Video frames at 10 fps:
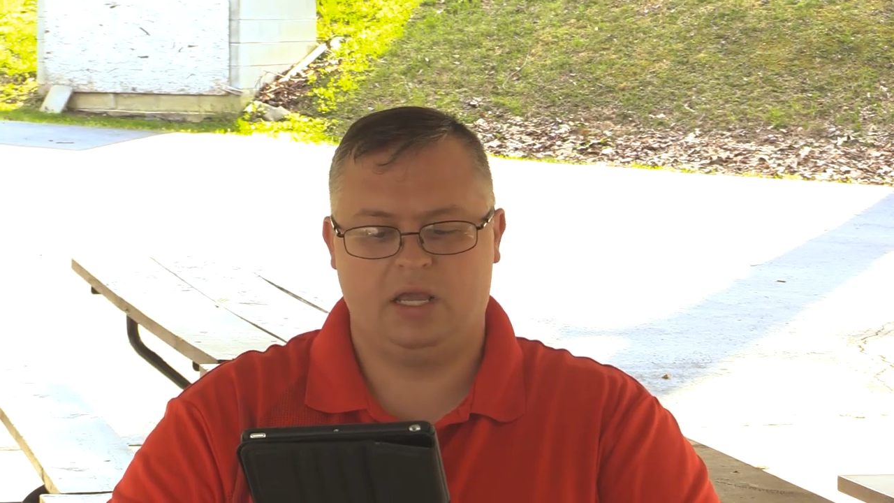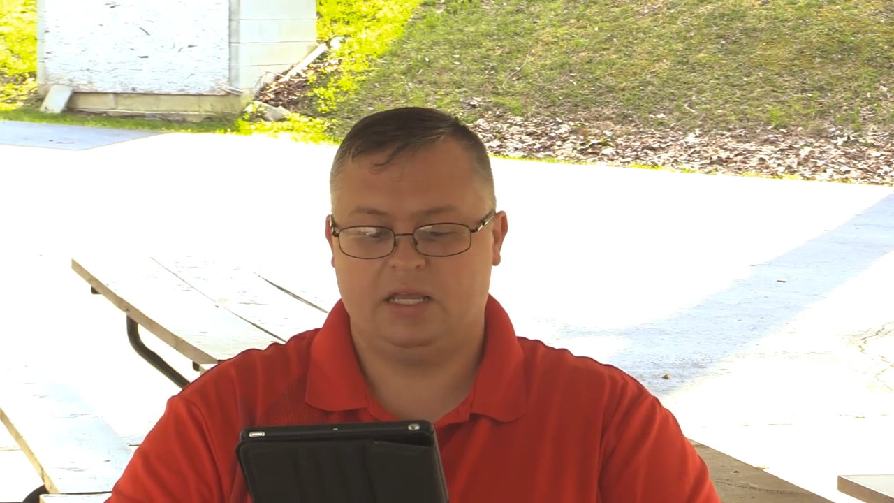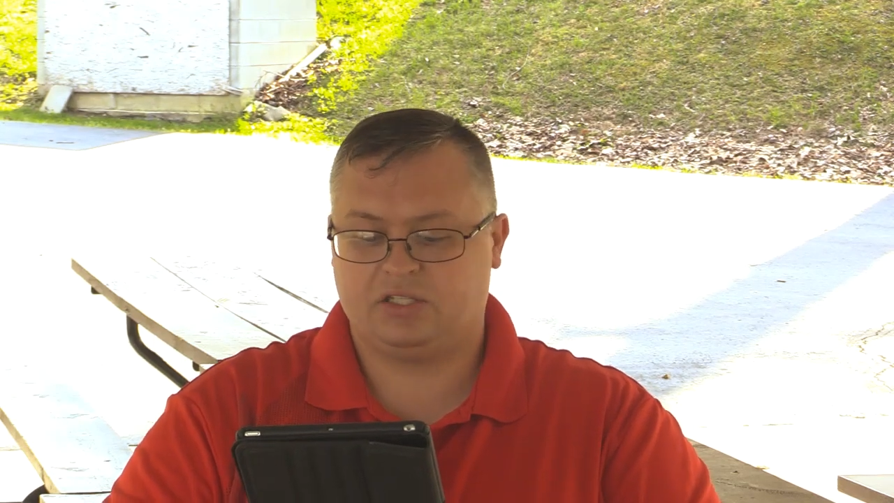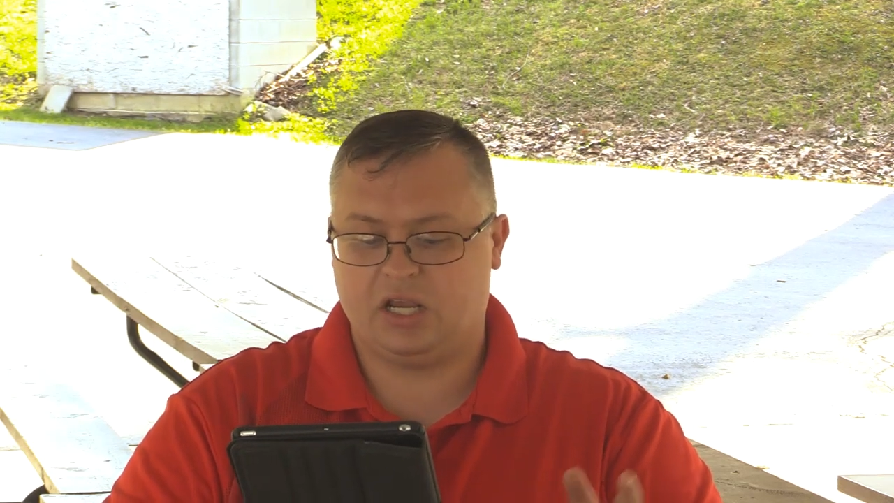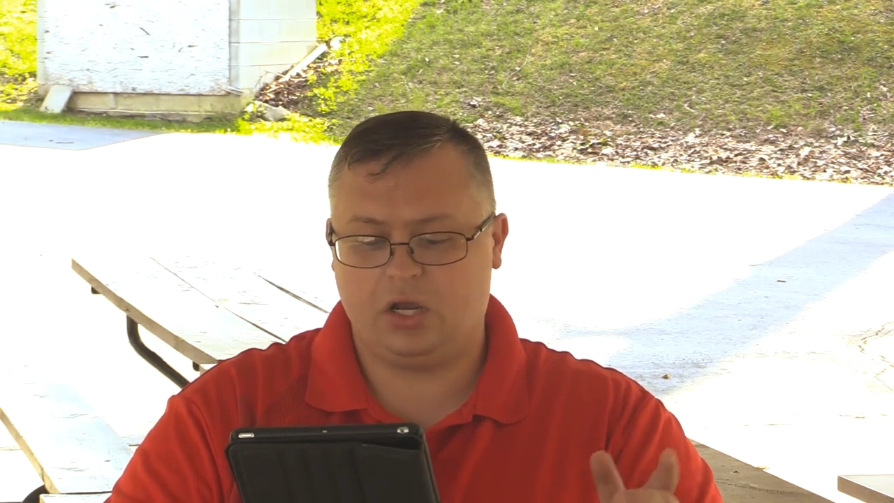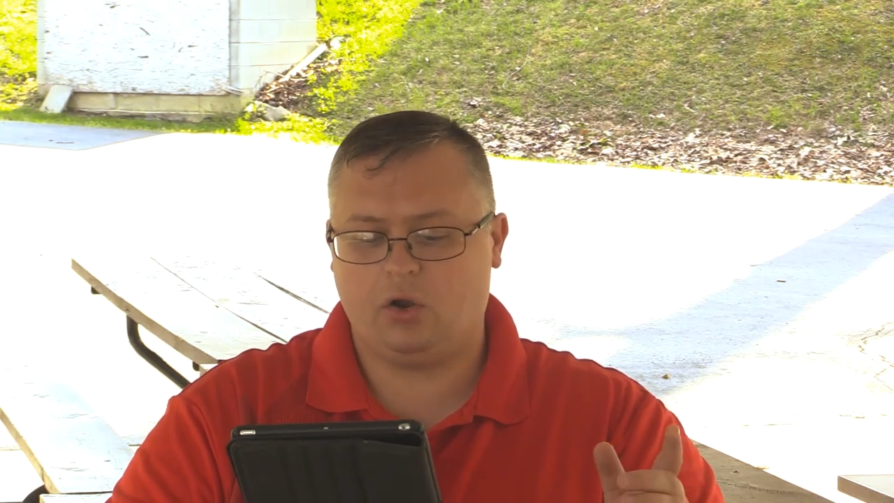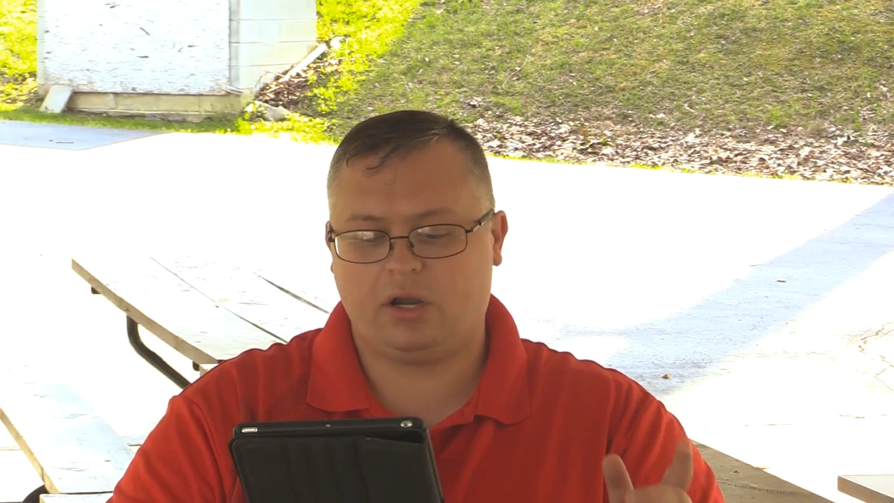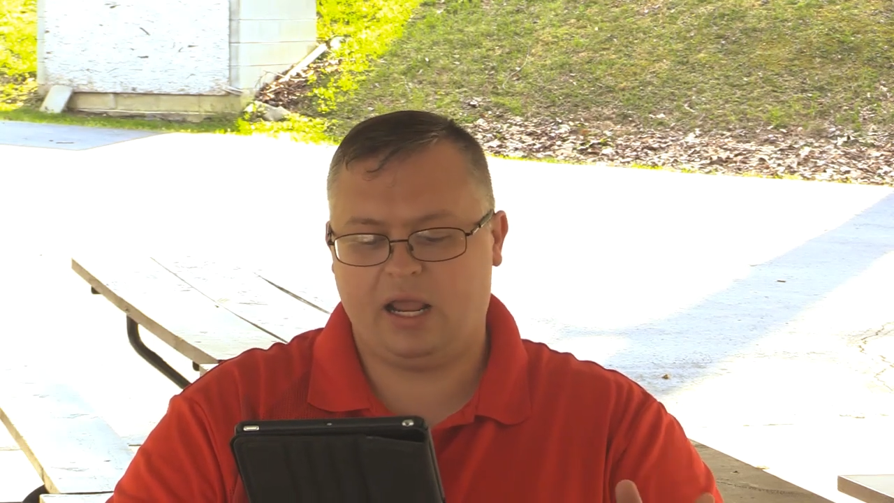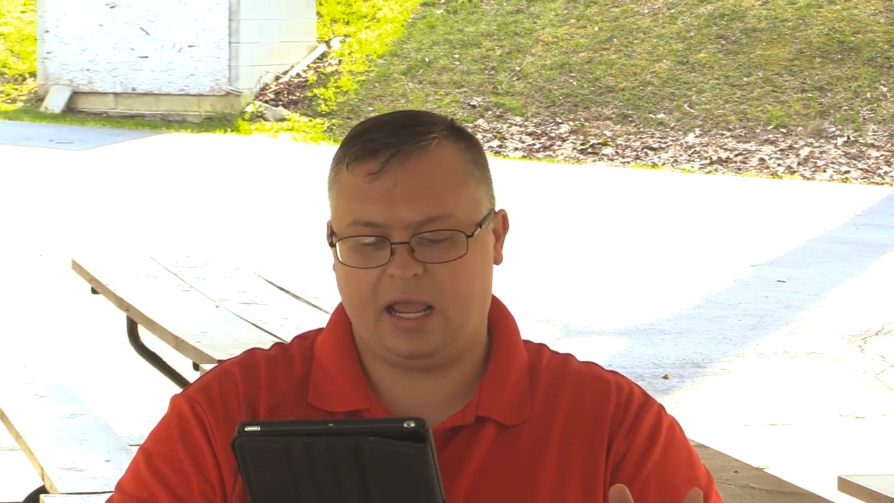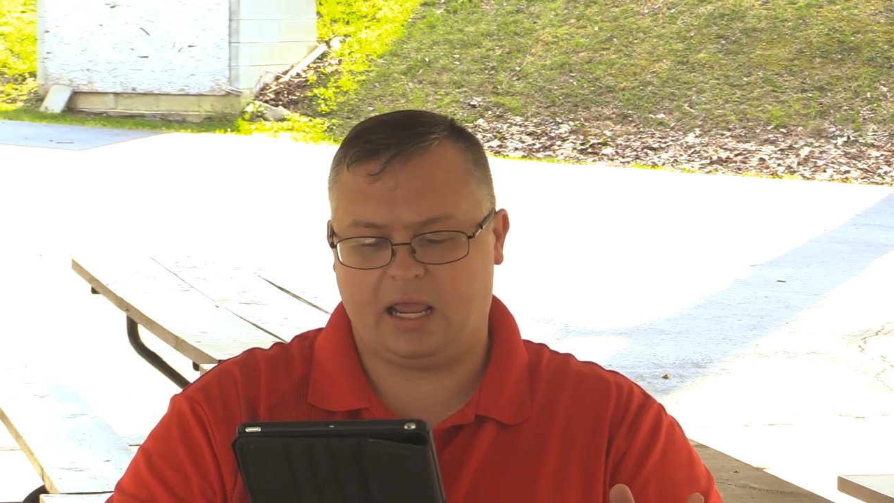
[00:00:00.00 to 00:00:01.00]
See your
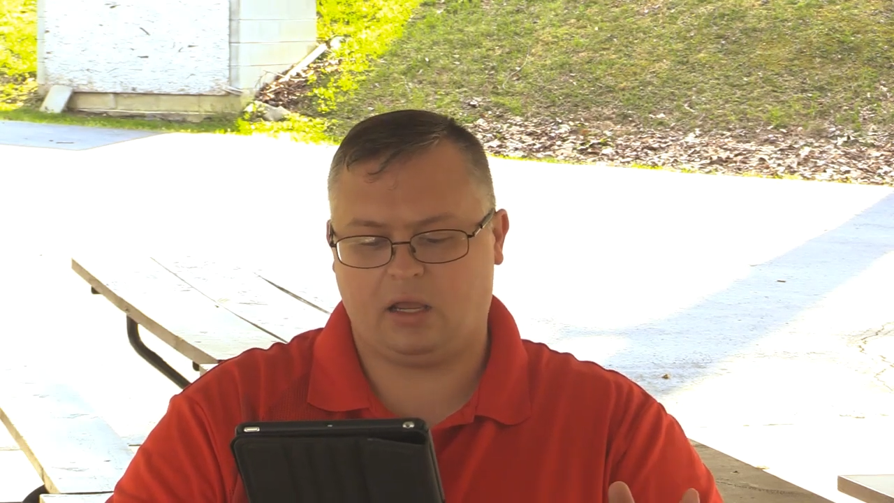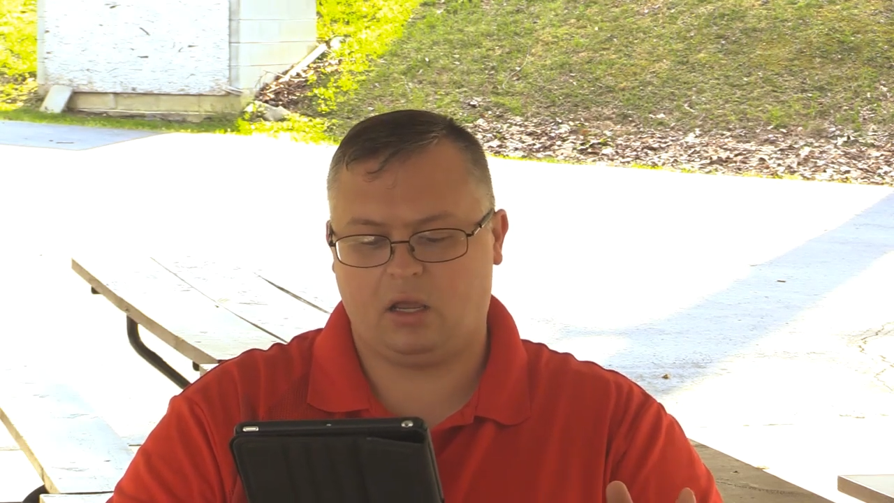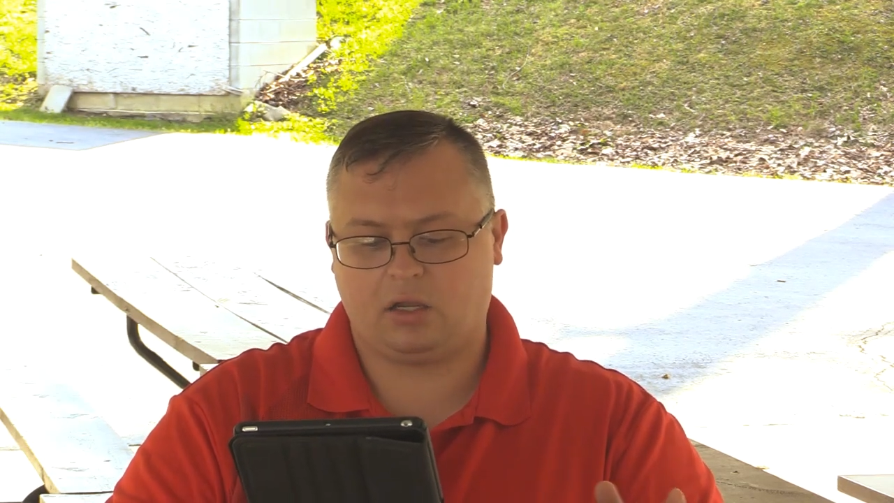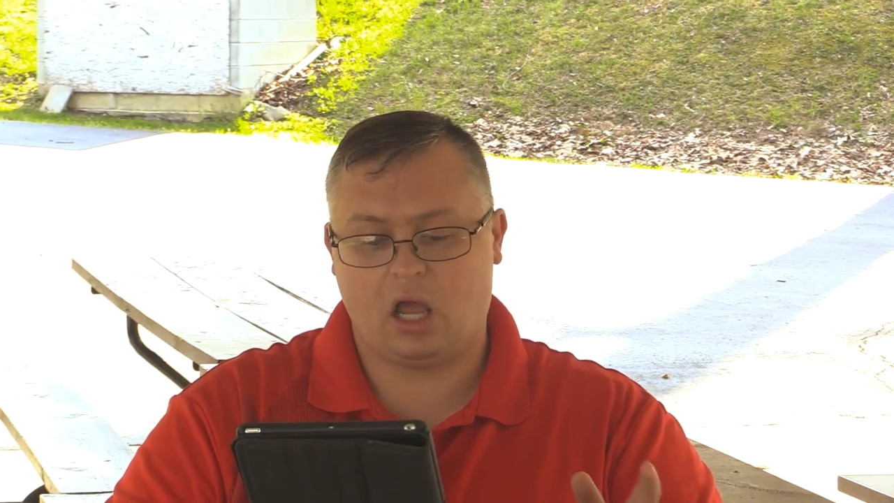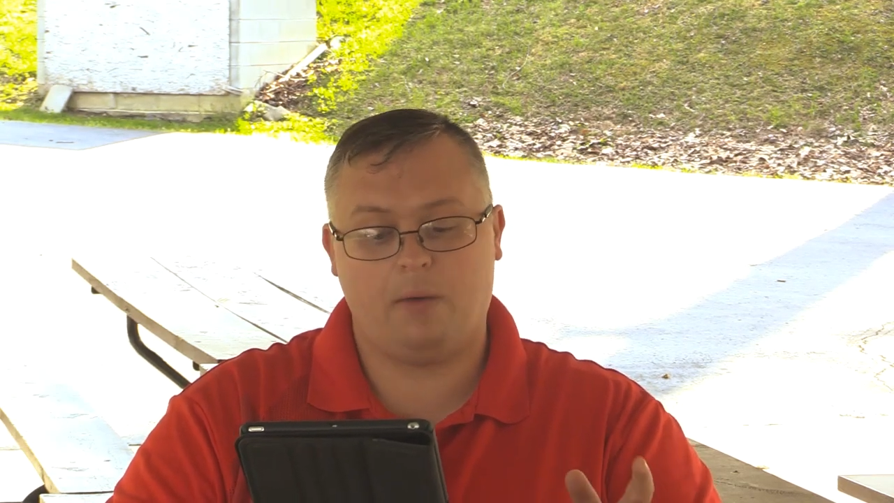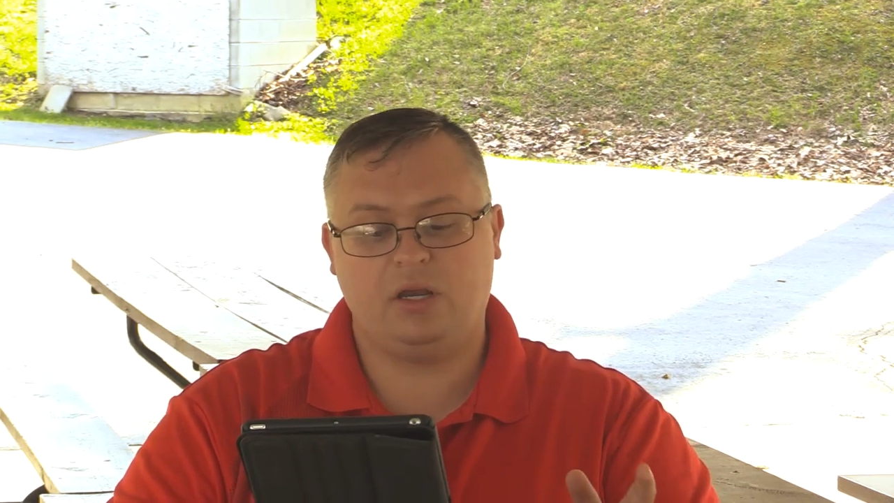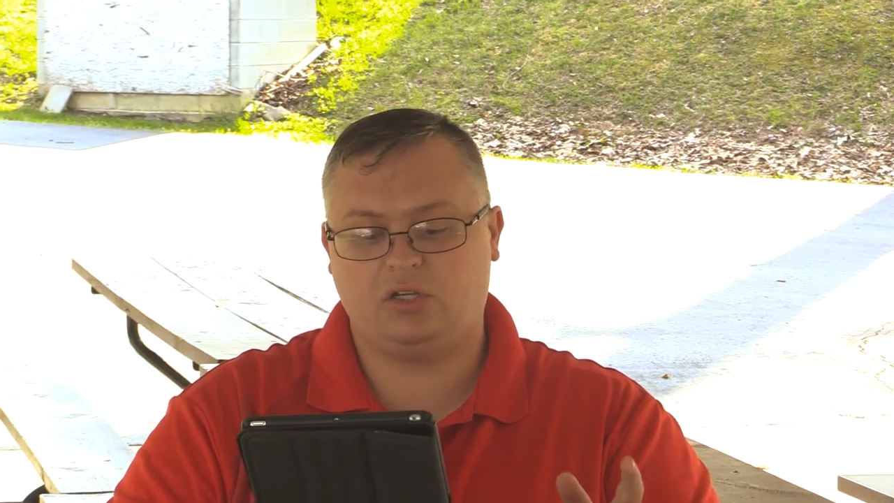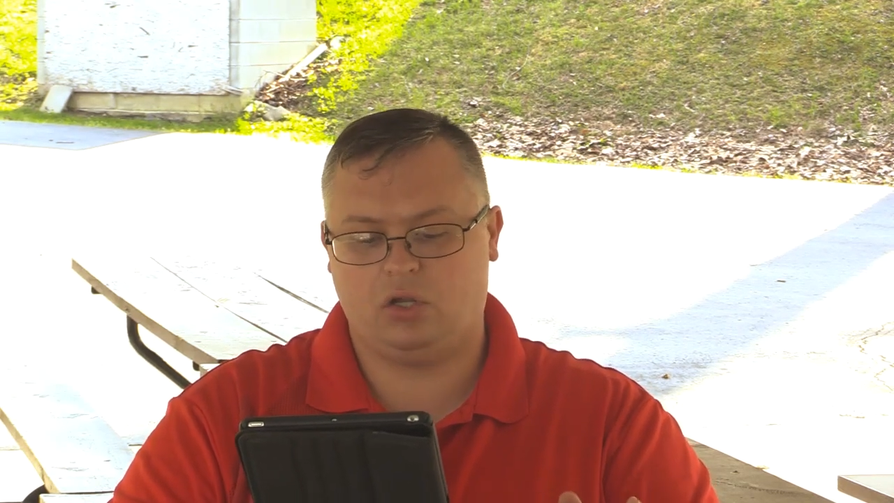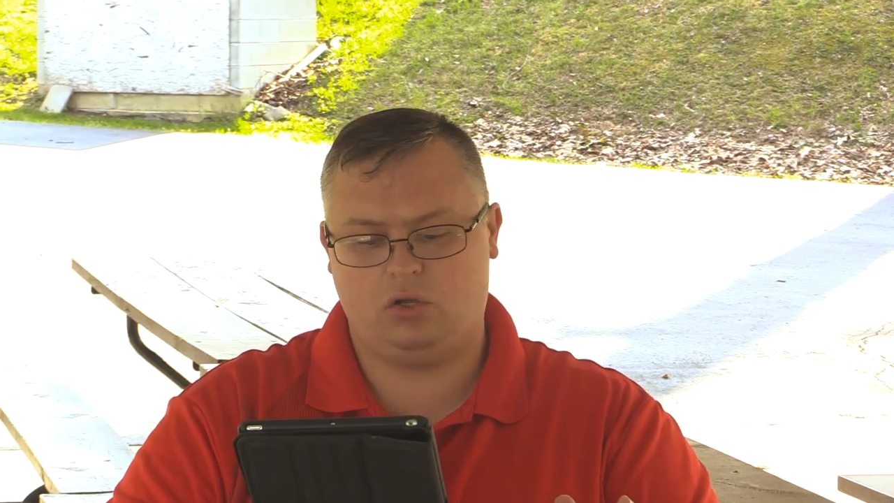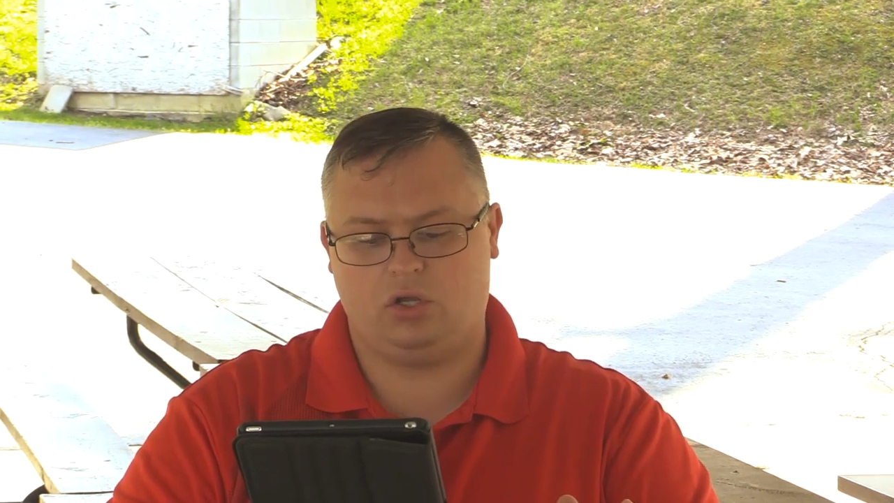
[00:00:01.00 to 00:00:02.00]
king coming
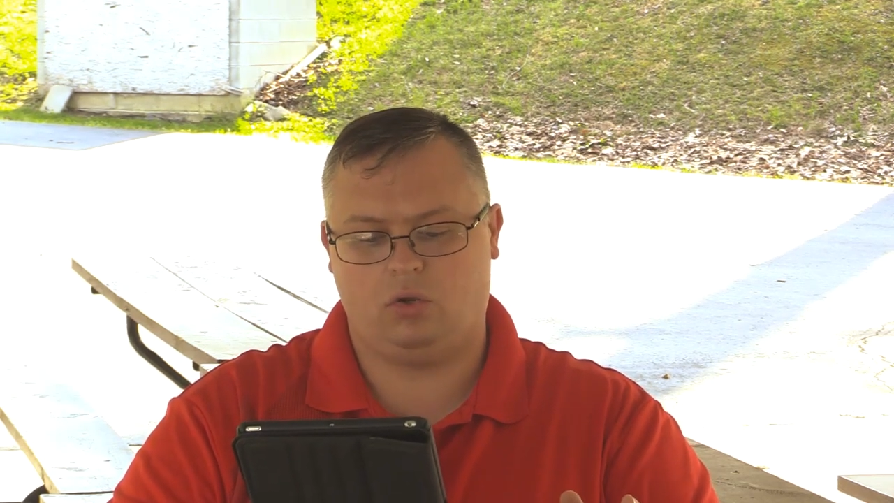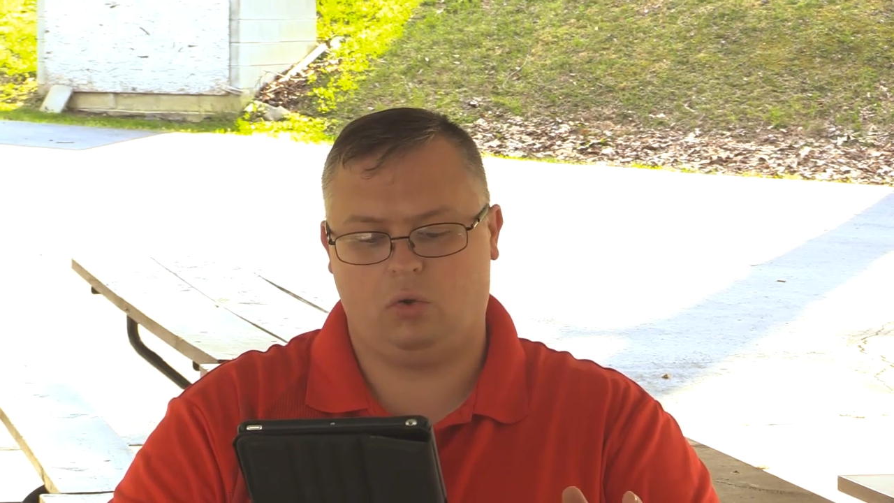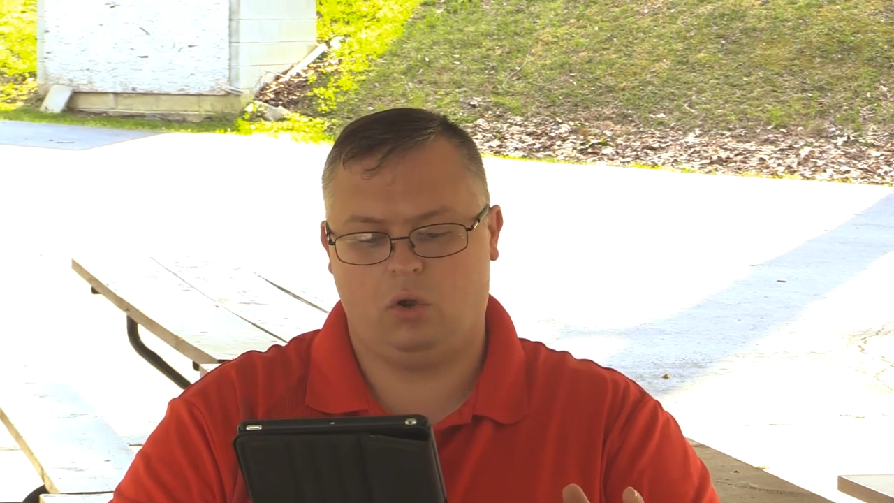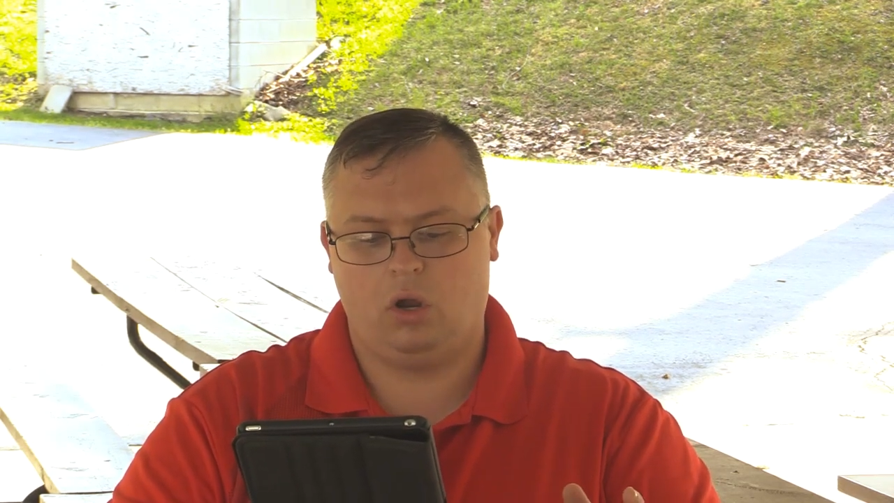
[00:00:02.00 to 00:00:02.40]
to you